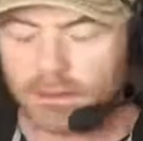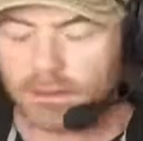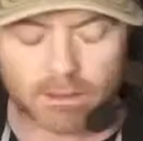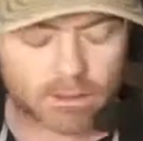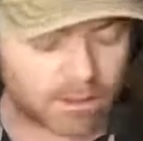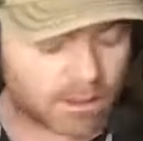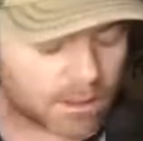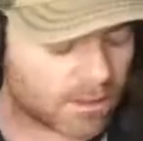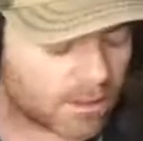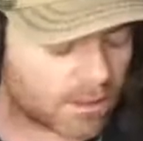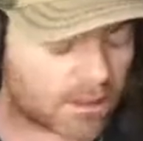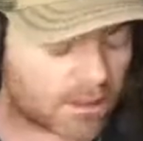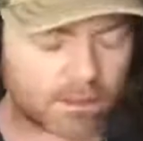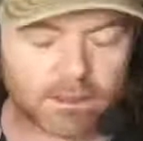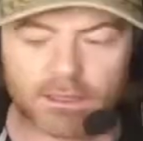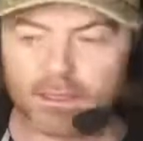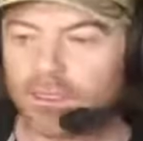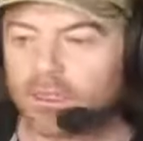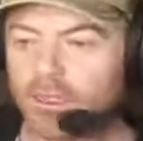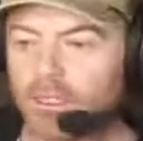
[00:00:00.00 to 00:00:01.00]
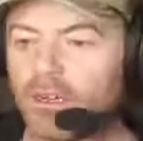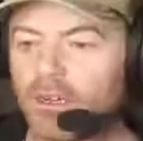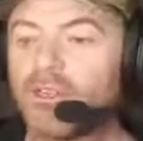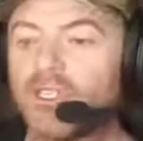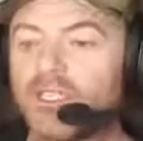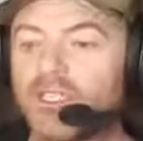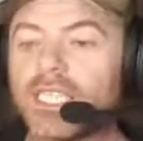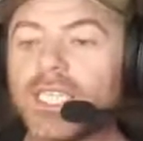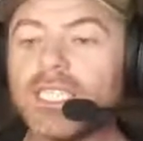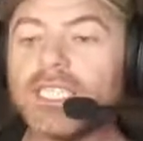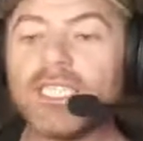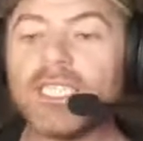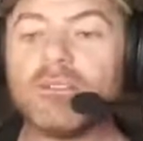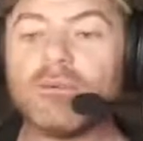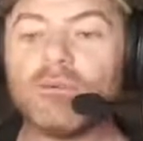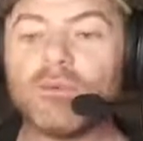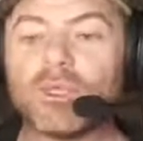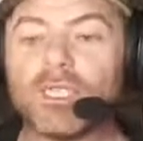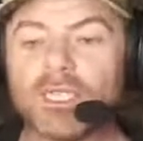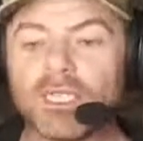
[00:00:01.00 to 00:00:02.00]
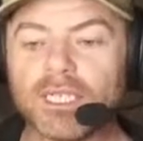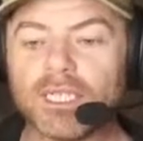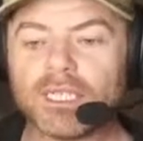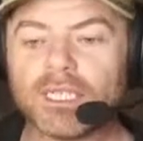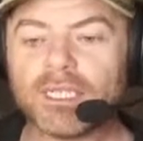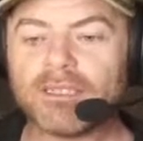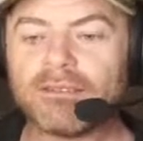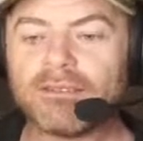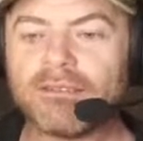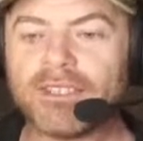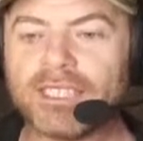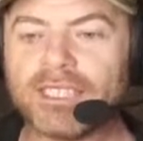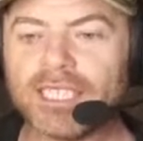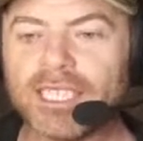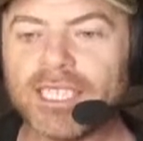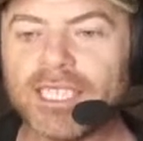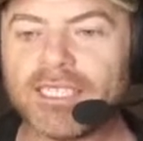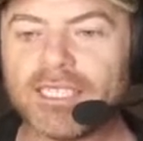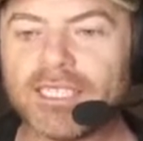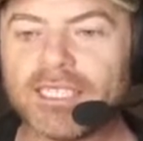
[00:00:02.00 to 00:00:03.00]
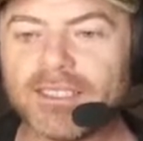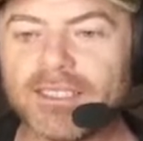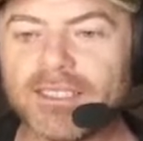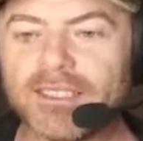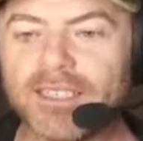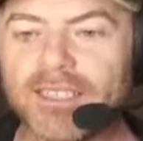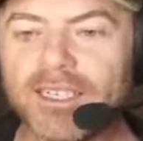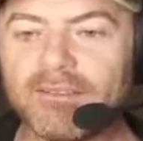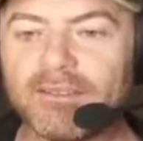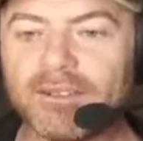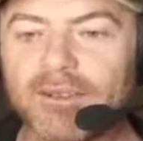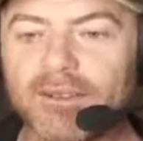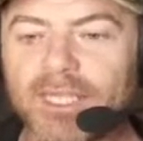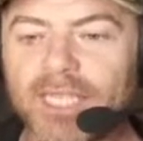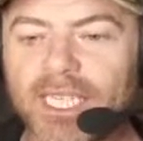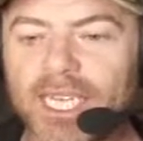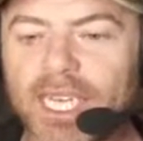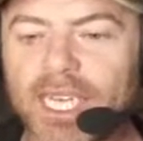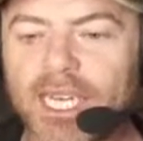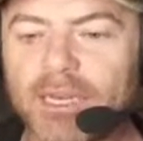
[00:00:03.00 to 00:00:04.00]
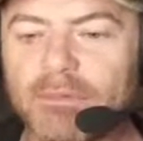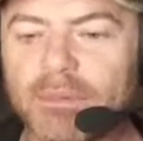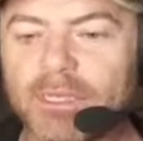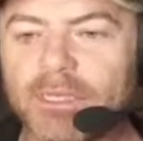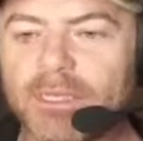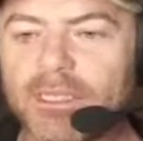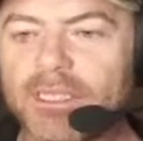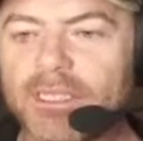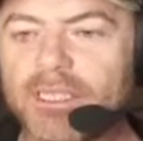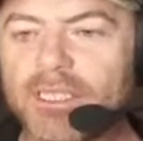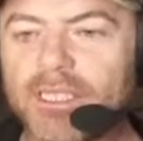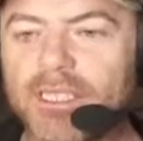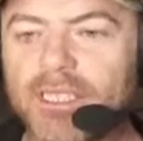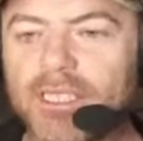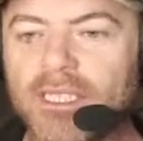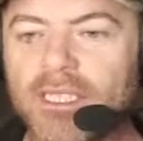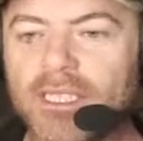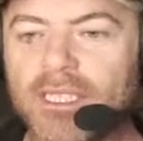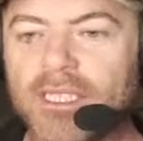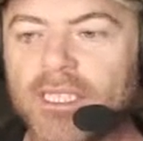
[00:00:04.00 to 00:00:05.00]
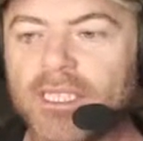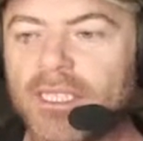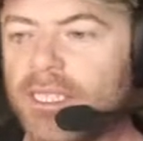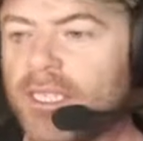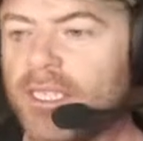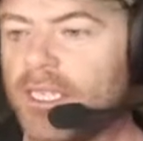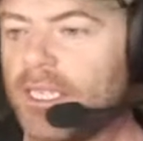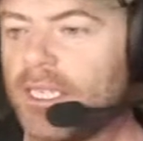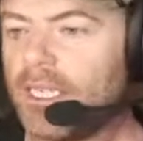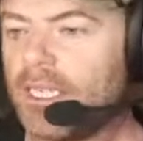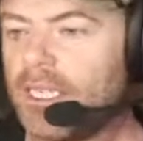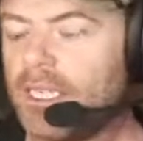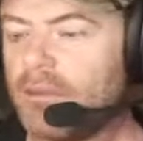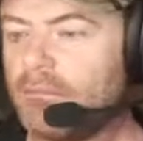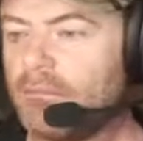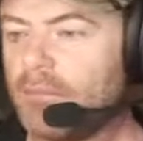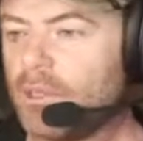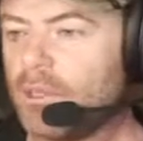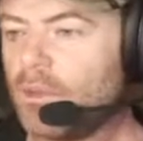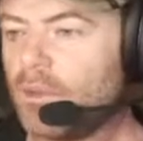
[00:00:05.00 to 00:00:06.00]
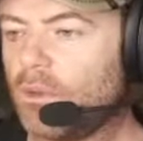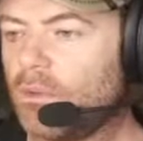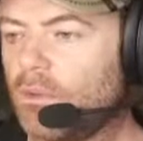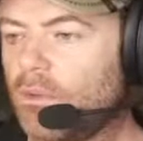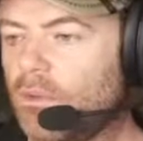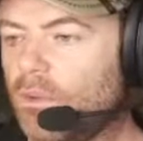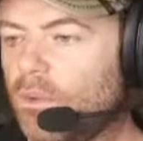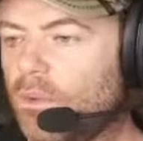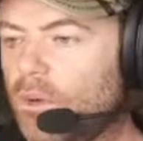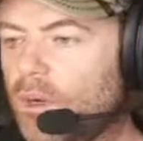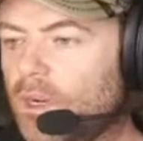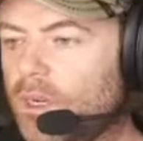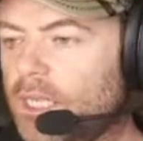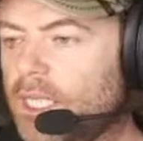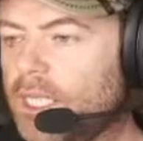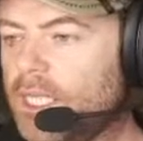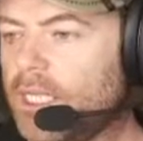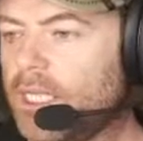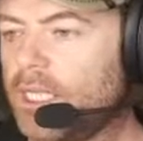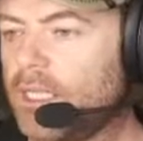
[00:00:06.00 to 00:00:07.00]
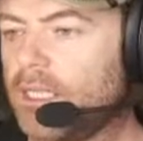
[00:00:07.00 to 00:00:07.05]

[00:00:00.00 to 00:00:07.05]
Oh, good. Oh, good. That didn't work. Fantastic. Don't you love it when that happens? Why